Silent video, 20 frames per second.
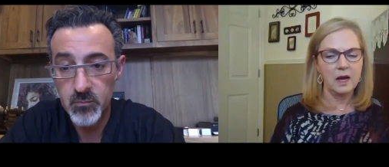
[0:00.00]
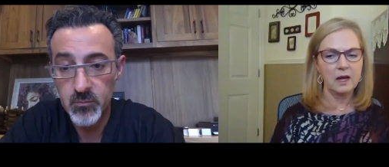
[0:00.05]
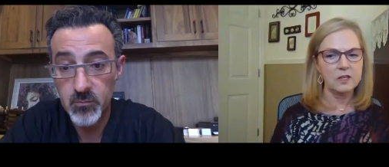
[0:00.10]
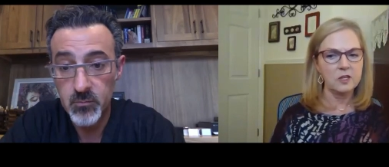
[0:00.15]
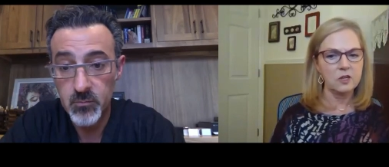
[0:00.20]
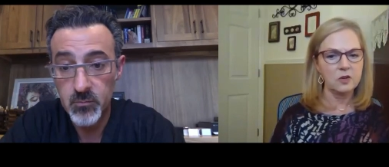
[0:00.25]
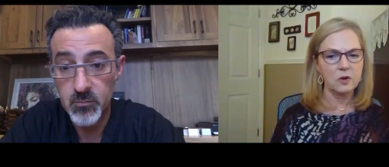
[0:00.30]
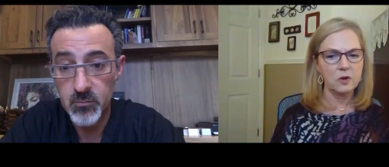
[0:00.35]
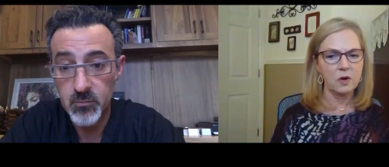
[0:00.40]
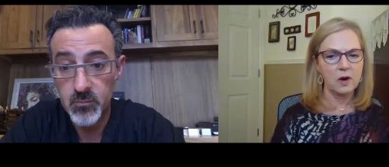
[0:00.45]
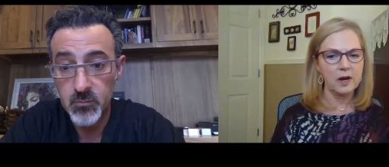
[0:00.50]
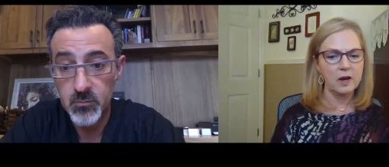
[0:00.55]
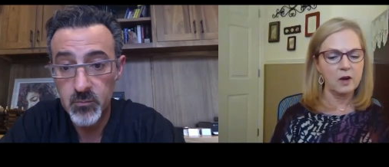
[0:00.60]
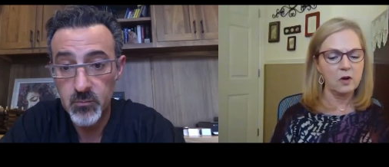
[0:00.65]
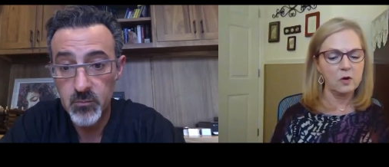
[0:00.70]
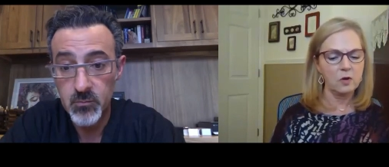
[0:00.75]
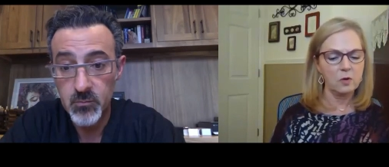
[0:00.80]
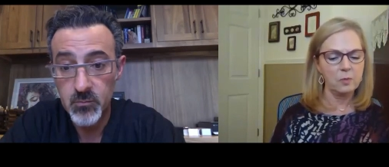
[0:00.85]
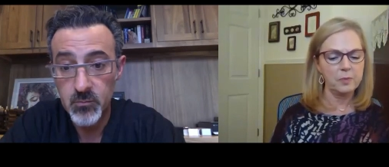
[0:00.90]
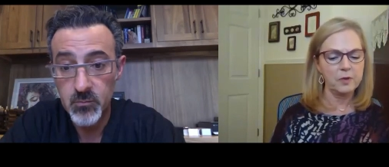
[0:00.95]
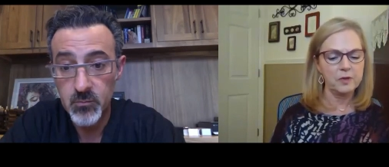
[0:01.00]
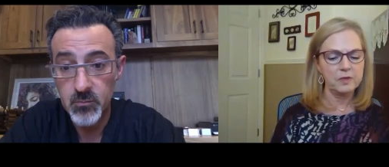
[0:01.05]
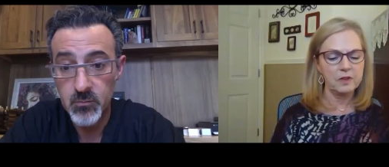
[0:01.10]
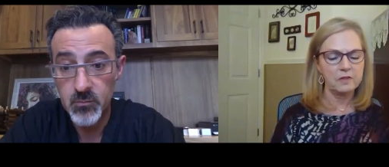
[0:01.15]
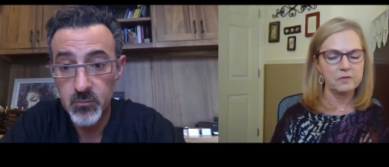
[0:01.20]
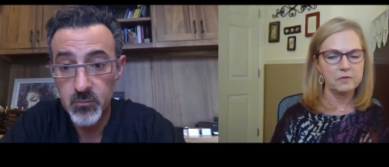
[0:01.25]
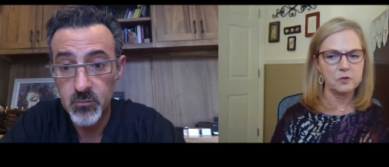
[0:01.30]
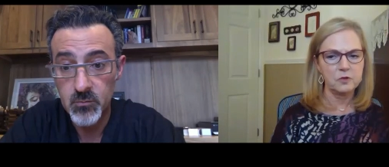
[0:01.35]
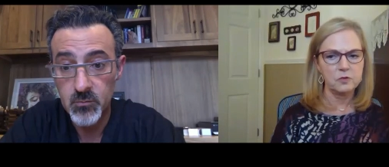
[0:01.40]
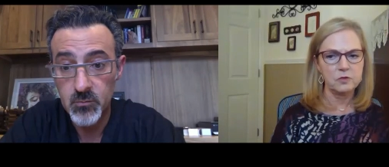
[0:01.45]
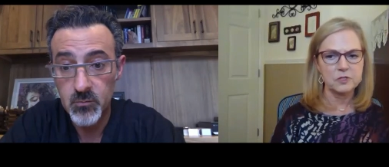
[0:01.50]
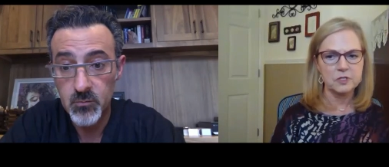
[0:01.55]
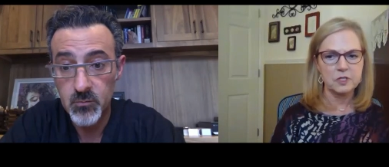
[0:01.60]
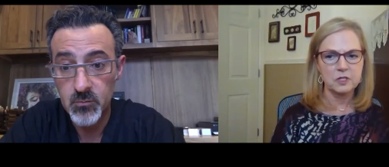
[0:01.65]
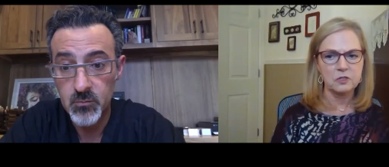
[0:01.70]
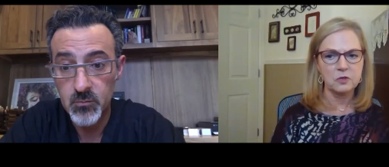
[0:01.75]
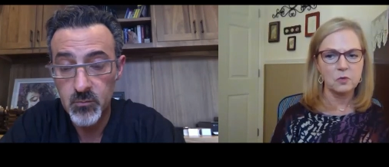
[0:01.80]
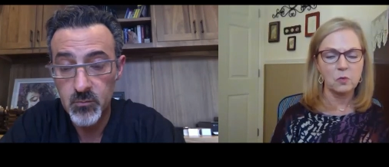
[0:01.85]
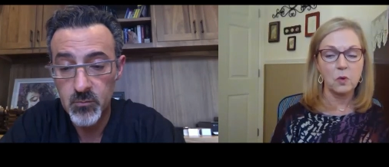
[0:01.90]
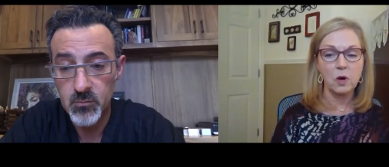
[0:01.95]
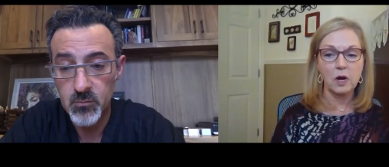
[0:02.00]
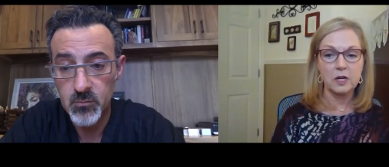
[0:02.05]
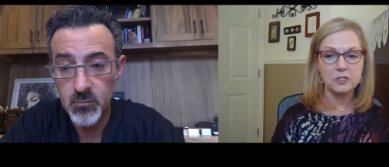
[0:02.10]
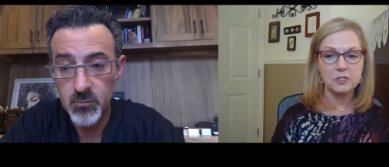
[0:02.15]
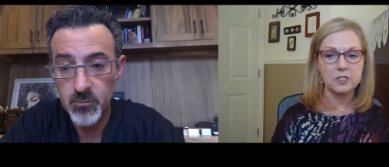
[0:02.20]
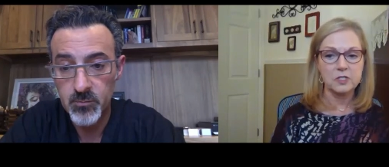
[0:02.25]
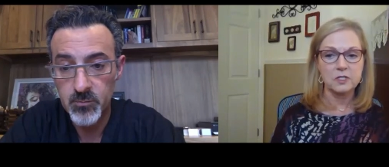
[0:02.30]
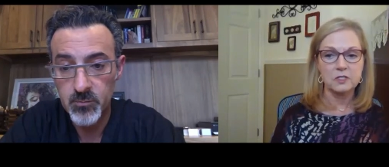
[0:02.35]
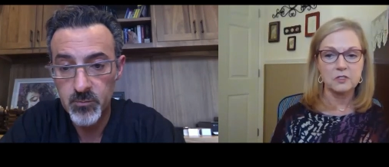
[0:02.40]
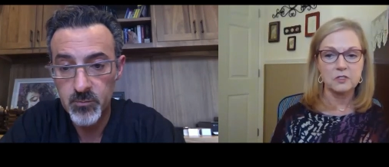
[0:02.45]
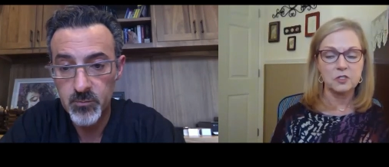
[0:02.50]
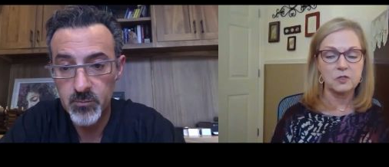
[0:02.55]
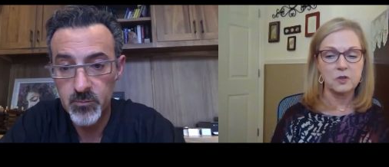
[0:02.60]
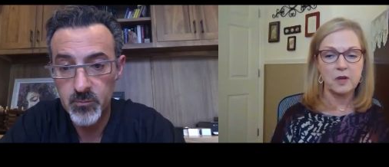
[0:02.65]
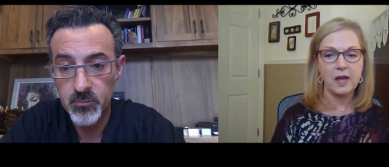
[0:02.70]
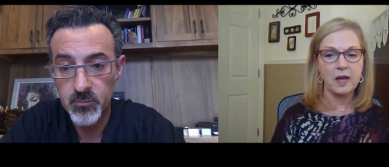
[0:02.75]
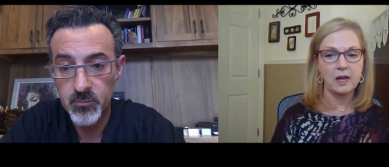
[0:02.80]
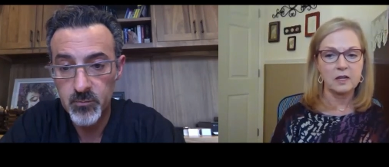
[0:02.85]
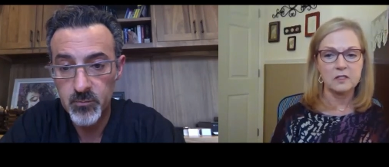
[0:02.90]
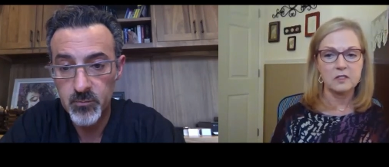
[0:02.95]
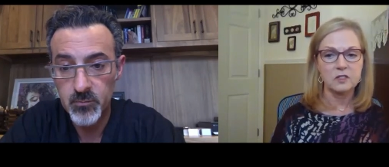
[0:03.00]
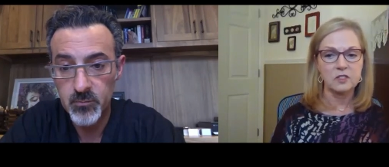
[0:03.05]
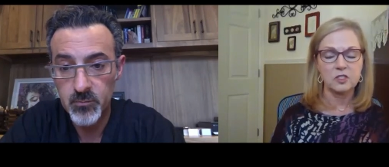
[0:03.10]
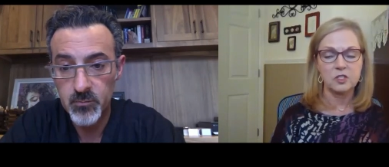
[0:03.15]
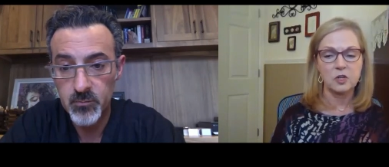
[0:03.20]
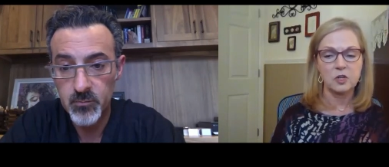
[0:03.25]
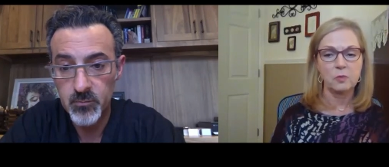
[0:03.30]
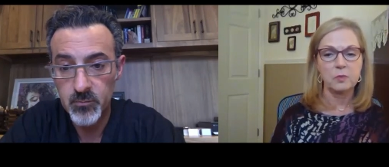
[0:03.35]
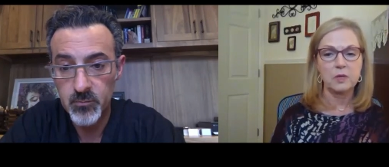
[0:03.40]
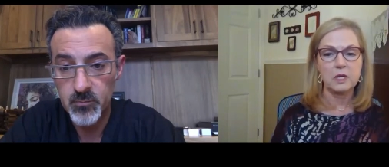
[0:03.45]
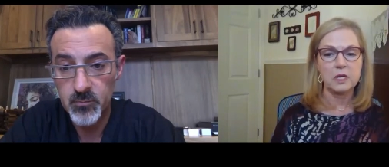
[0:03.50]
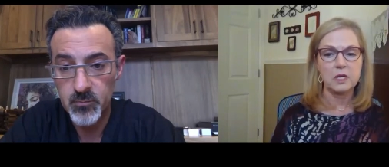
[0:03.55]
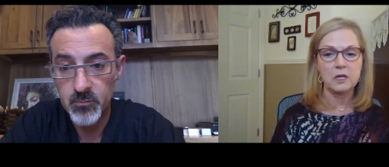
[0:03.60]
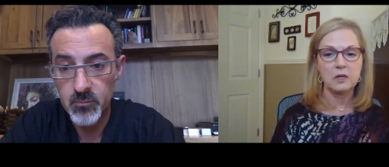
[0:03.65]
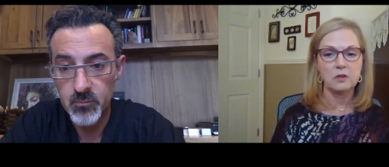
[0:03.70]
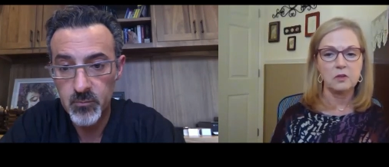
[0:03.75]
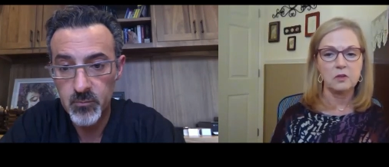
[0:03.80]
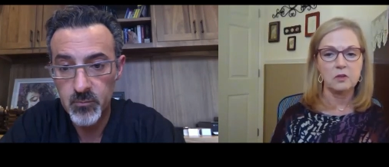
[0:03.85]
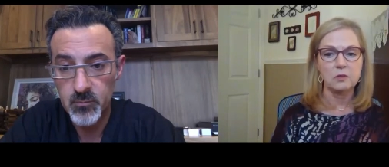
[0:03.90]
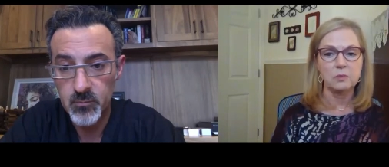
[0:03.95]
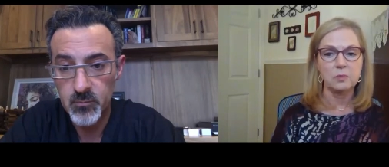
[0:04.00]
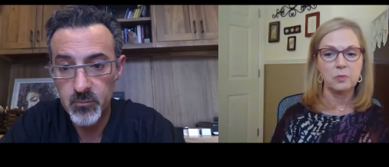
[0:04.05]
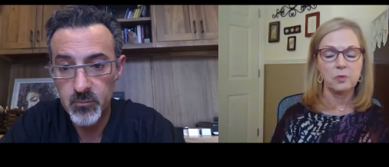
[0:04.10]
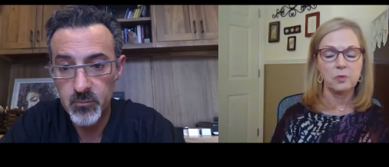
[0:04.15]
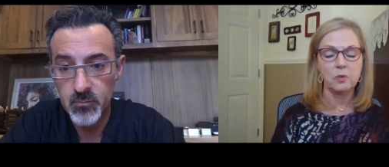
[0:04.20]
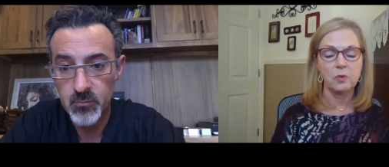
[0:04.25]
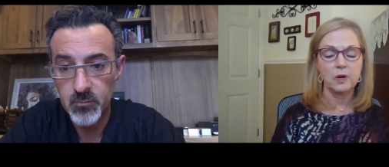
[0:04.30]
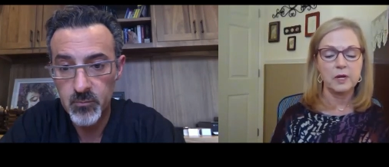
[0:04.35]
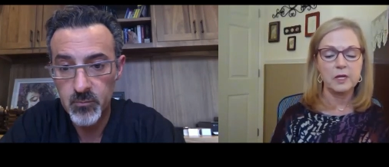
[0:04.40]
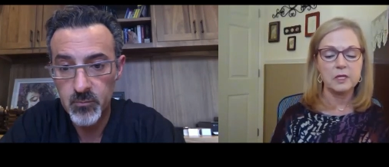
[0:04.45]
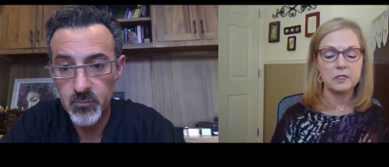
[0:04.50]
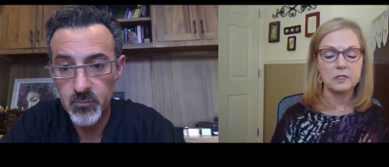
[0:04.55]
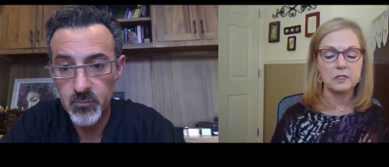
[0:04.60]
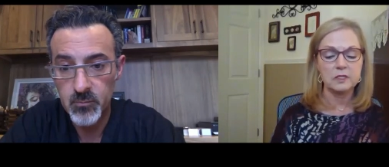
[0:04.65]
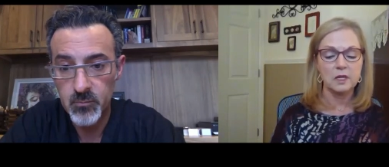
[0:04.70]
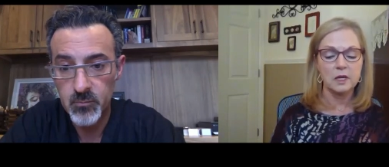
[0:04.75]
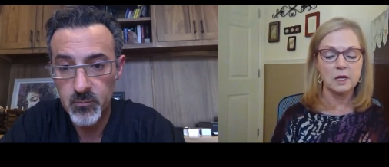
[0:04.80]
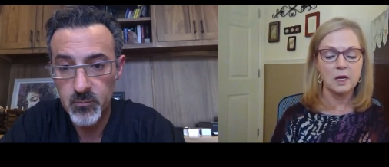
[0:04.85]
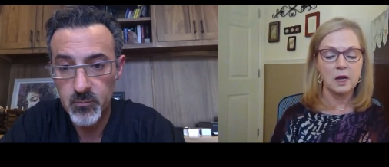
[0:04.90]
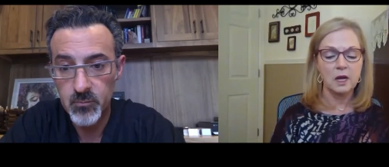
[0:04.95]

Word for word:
Speaker 1: you know, I hope that viewers get to watch this. You added so many good points.